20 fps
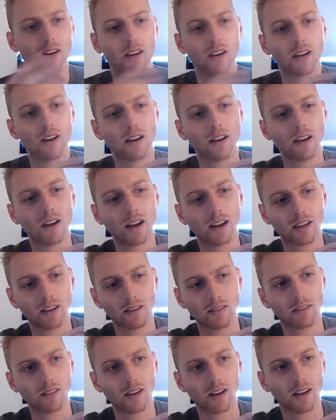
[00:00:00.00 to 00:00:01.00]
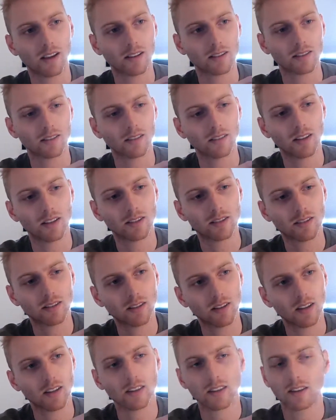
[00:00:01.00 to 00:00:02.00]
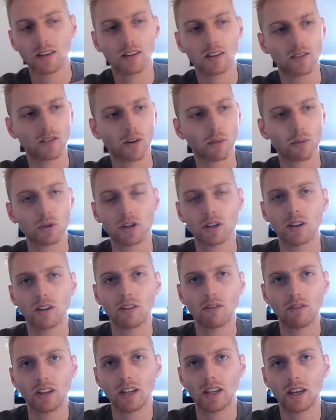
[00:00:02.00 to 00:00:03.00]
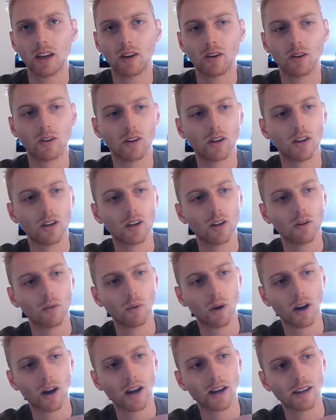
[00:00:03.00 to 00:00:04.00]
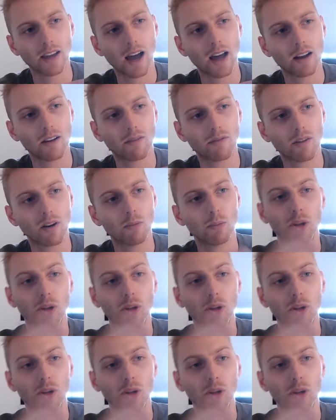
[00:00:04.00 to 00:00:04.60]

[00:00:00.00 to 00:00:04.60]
I can, I guess, list in the description of the video where I got it from.